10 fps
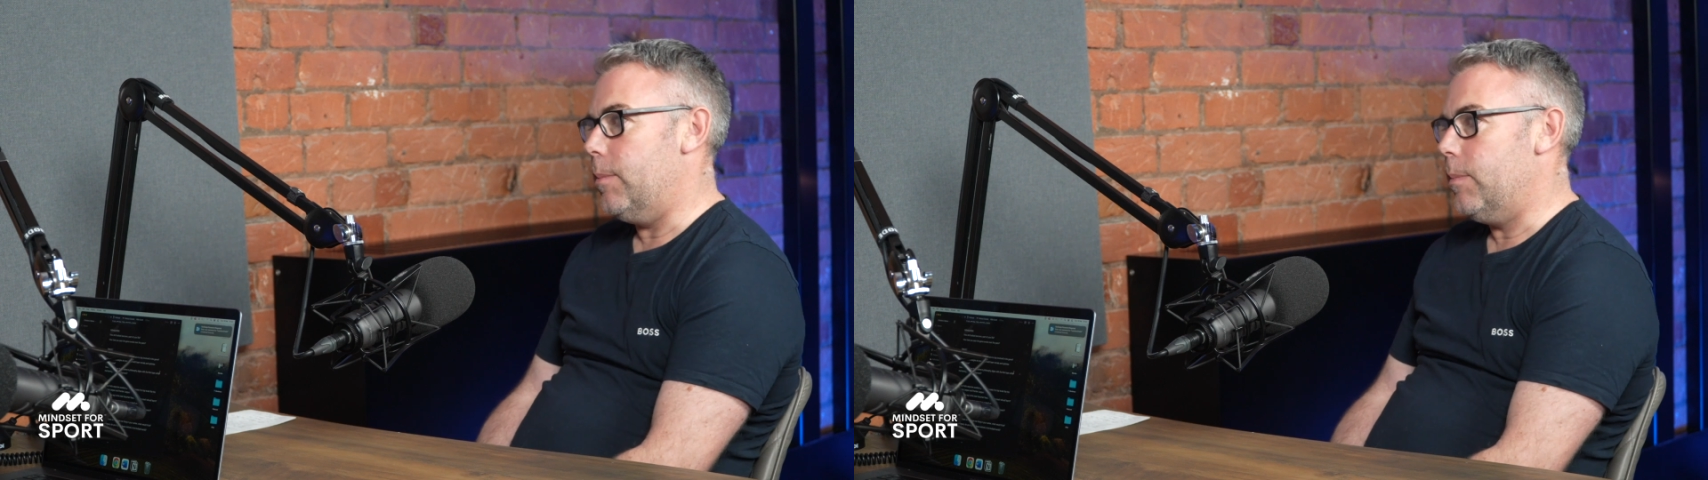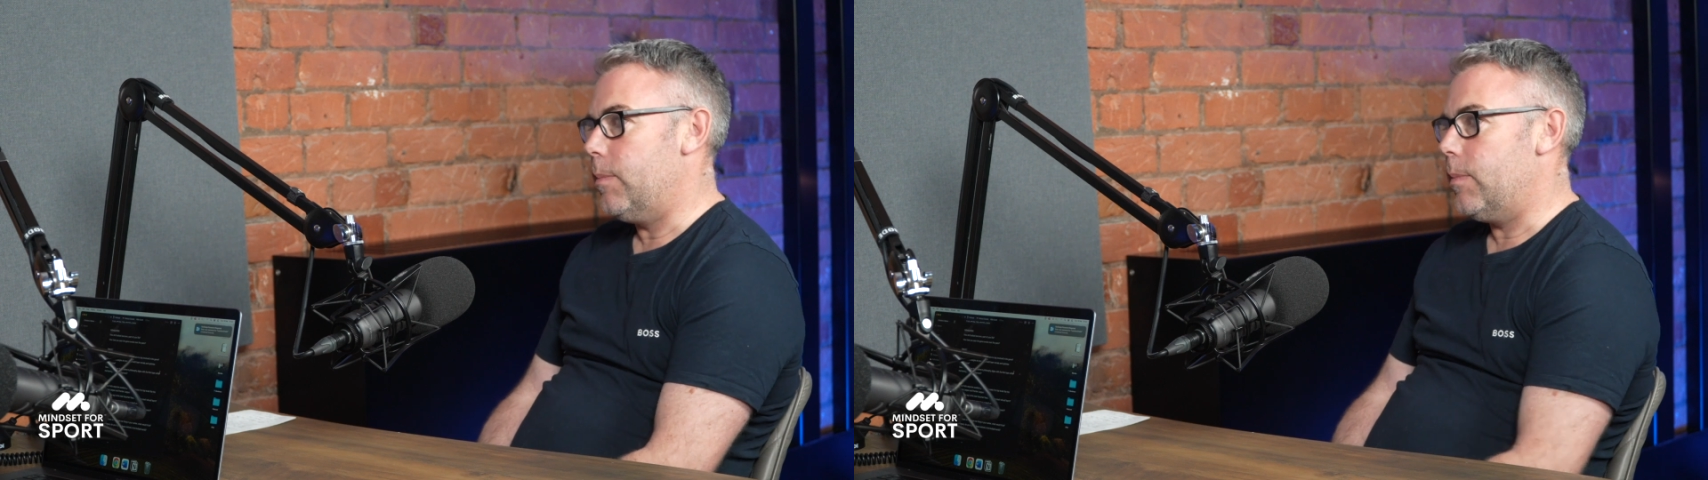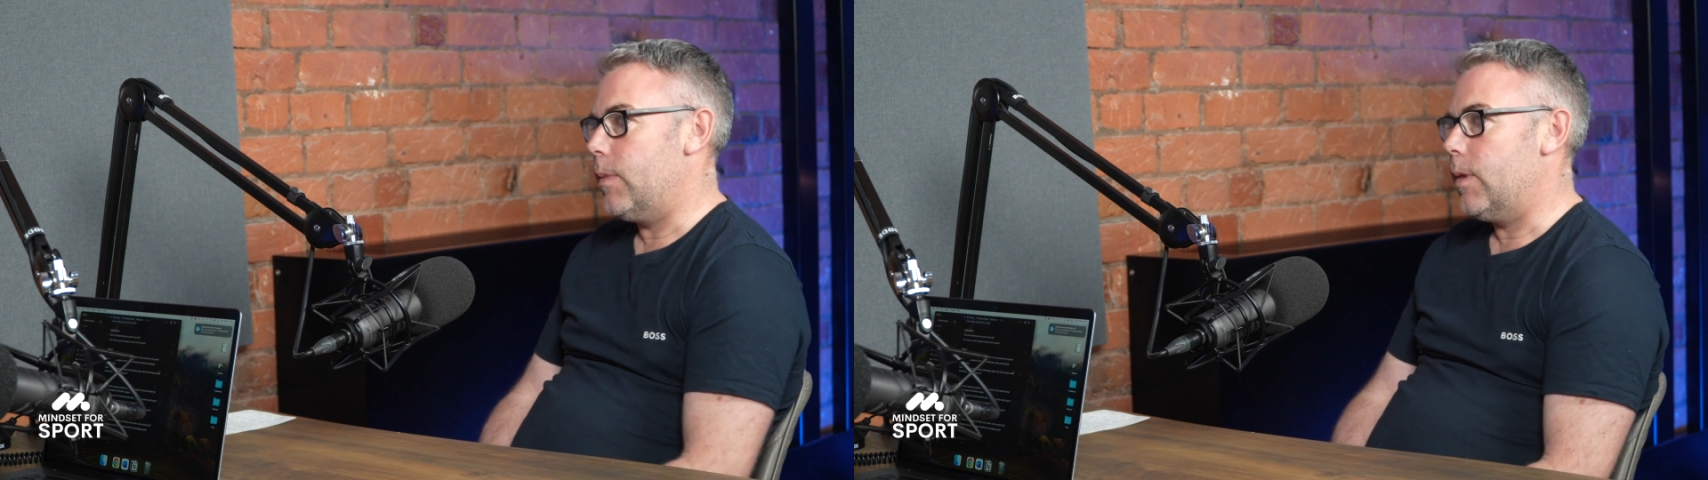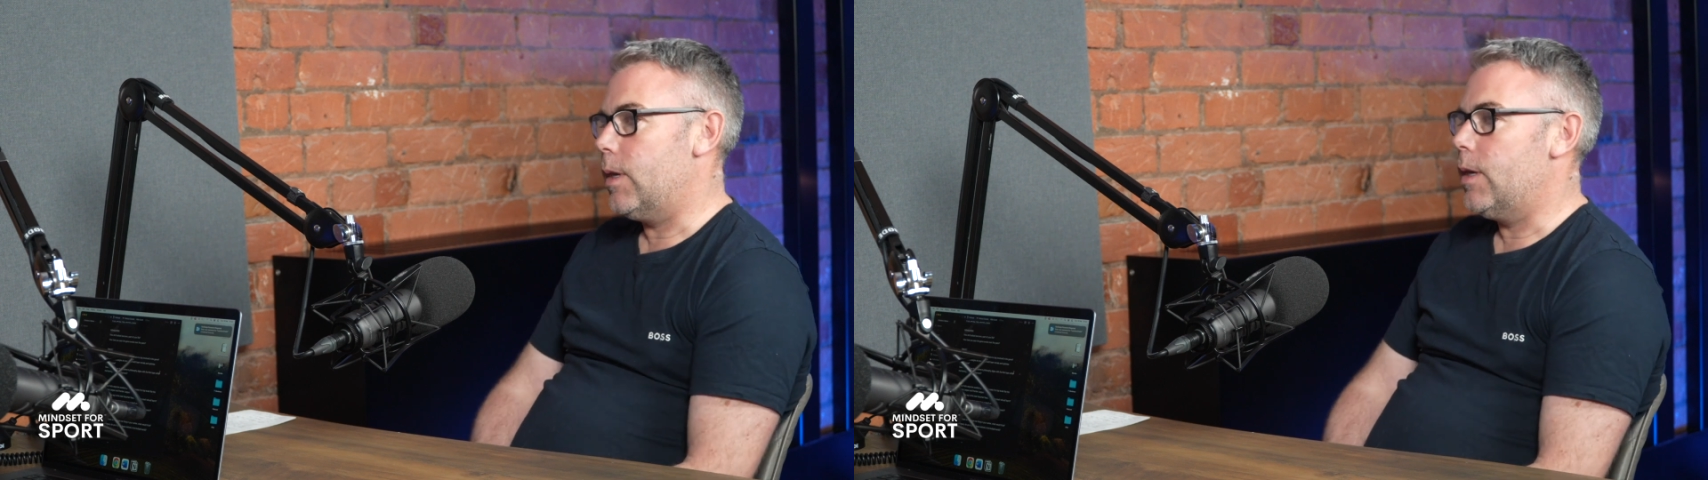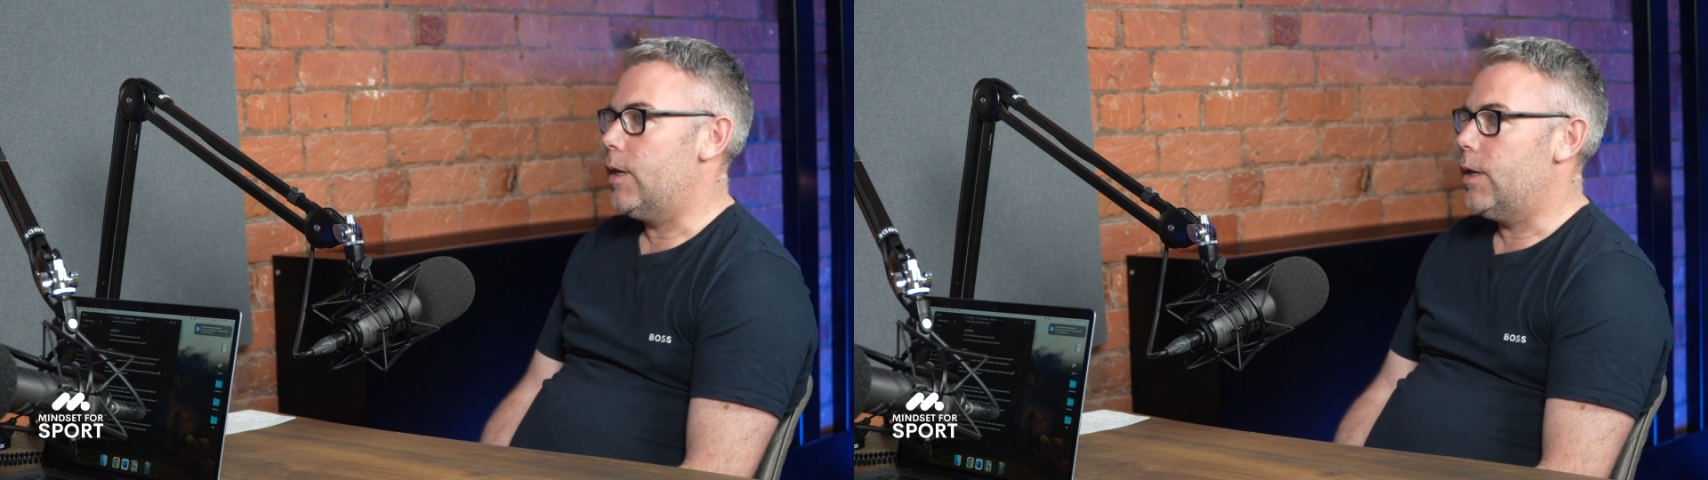and
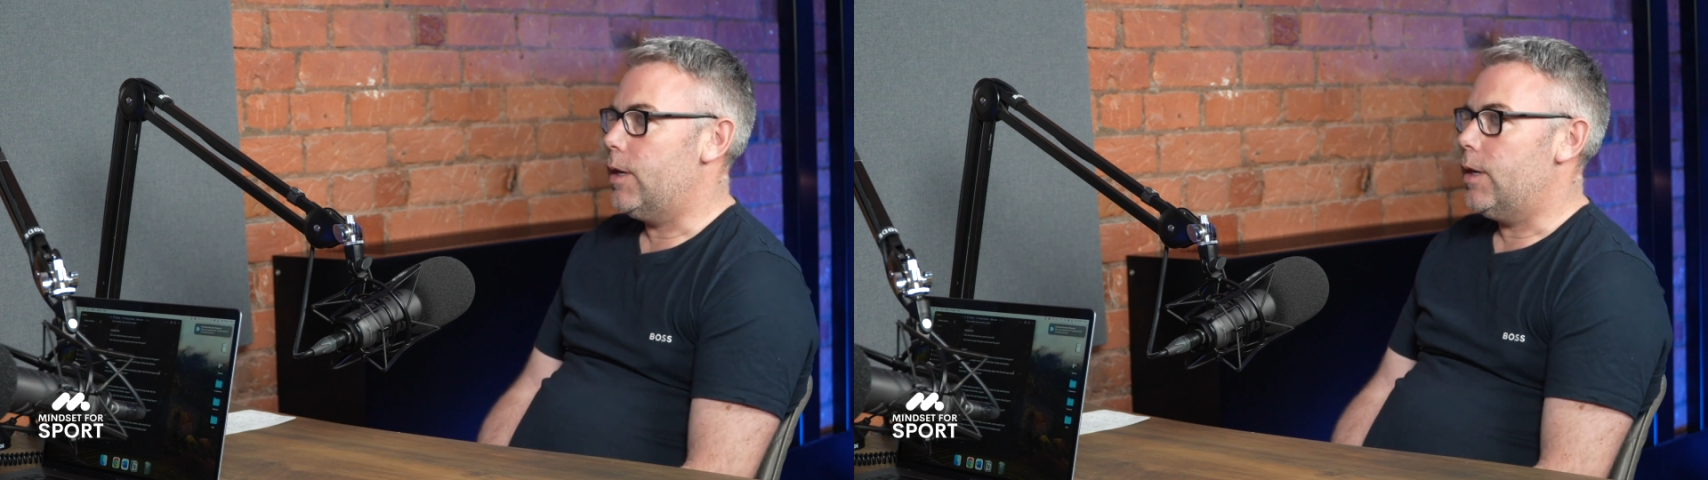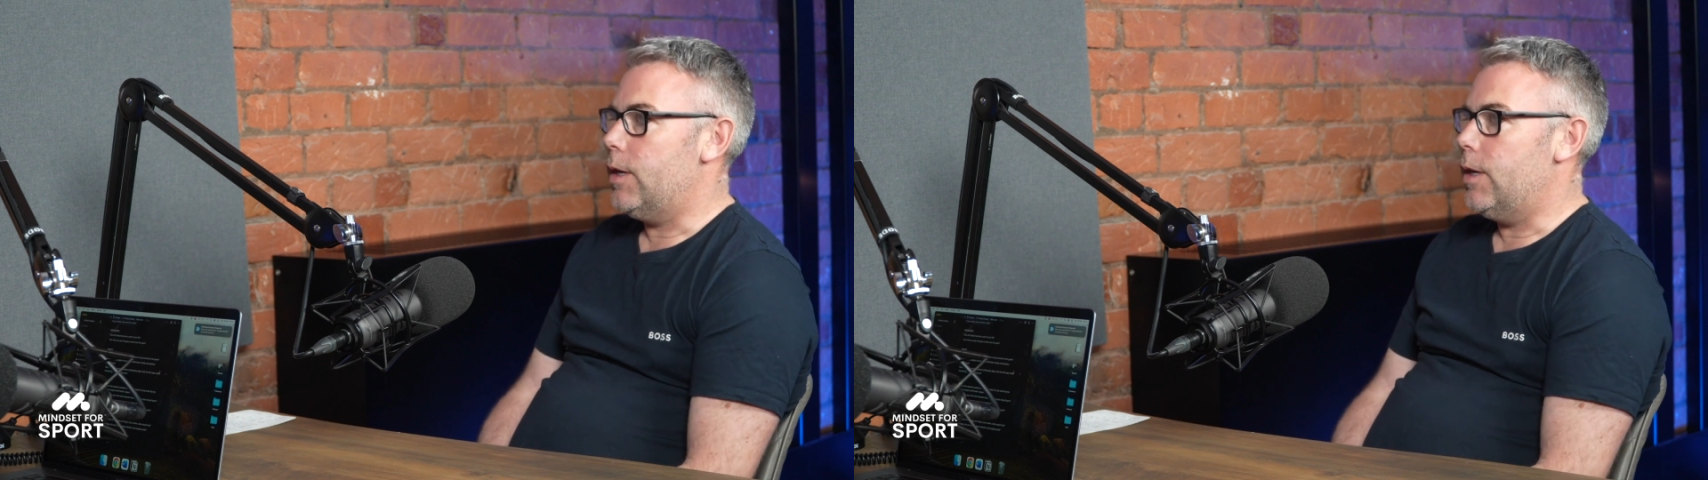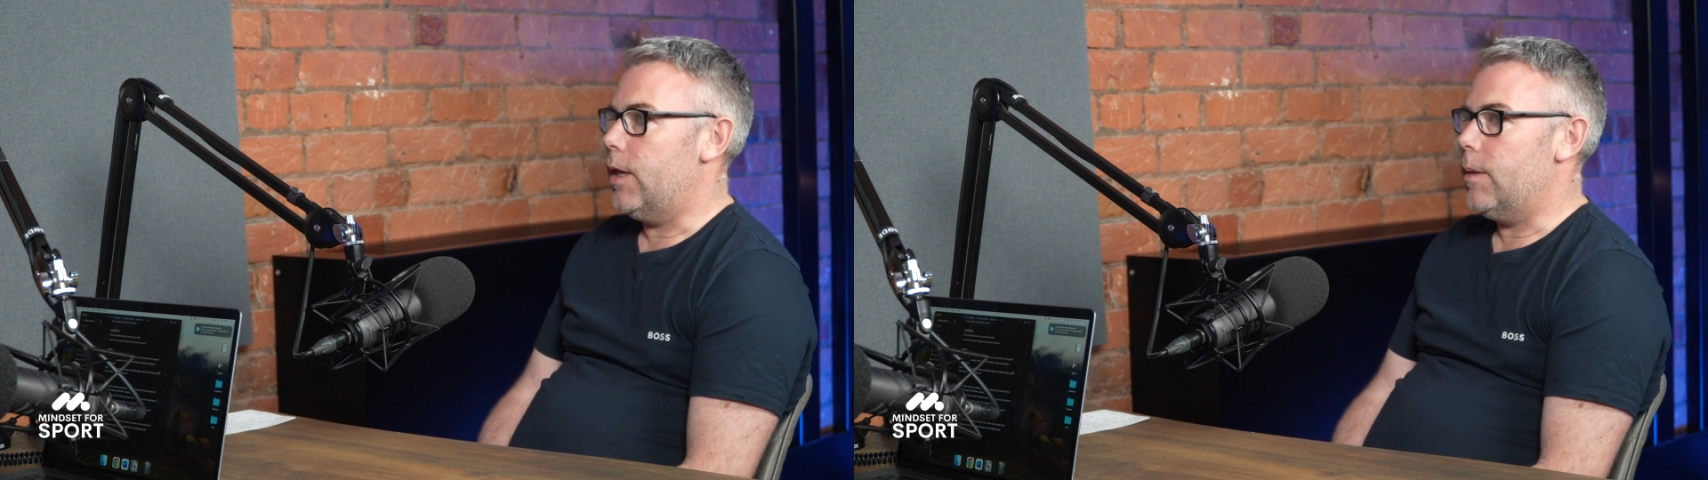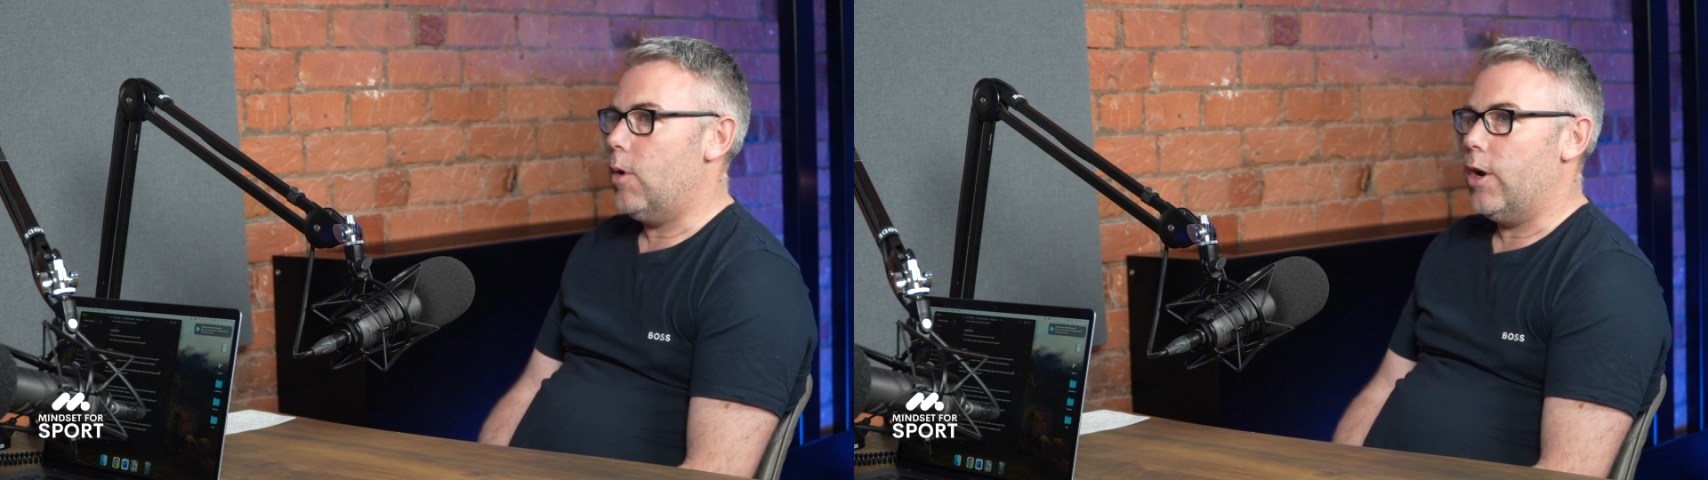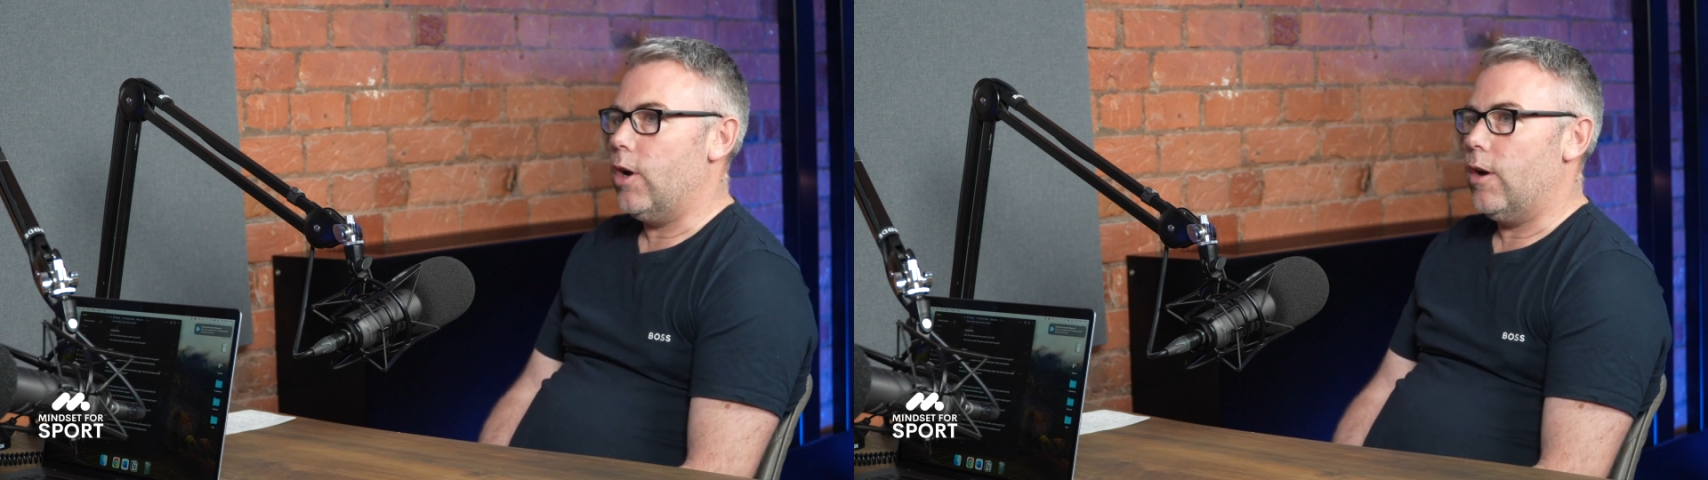yeah,
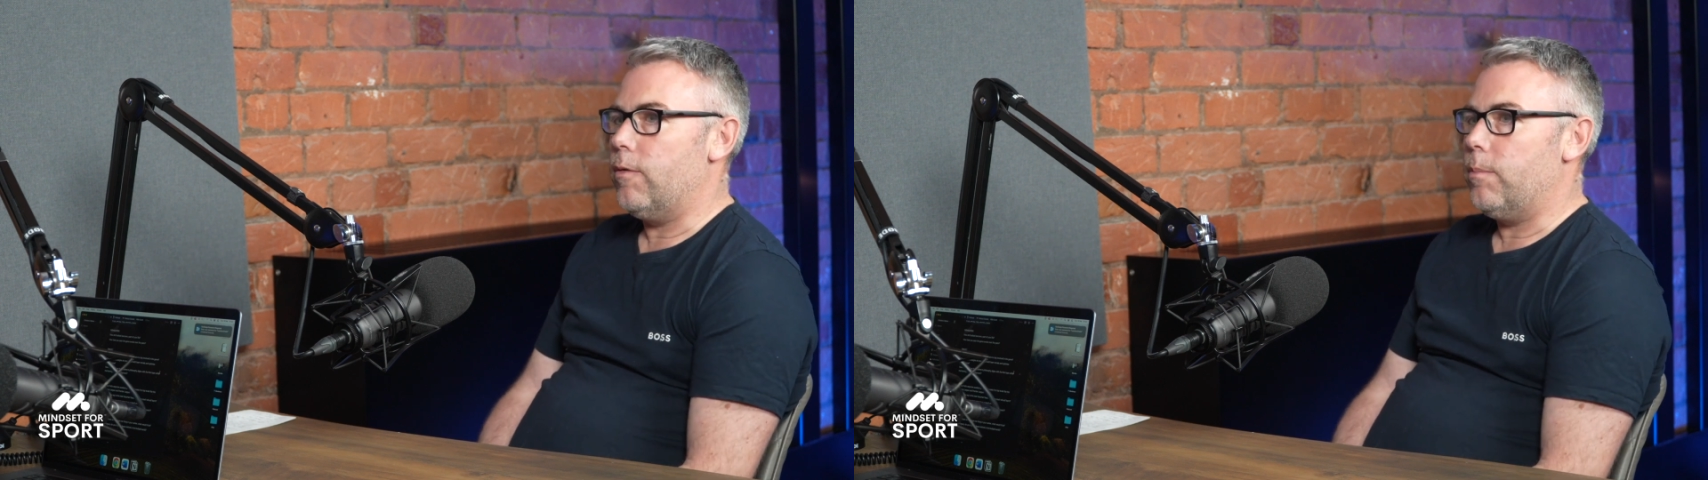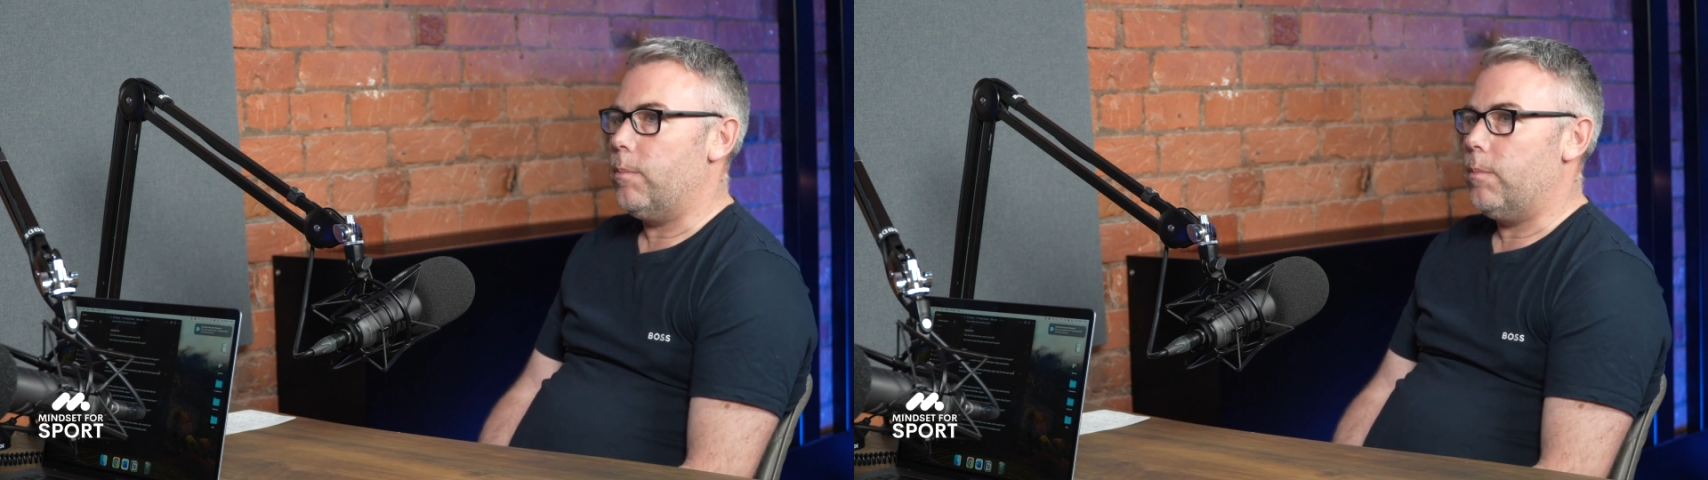they might not